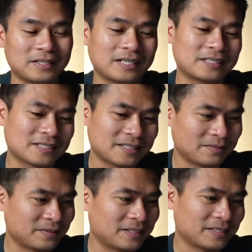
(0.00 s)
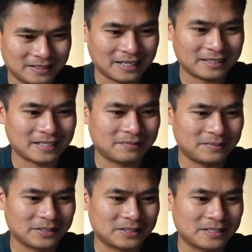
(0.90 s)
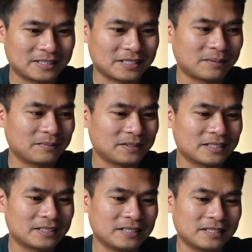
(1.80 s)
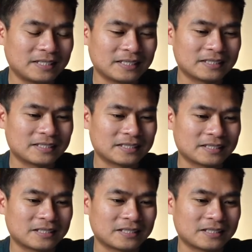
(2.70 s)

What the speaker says: I just leave it like that because this details is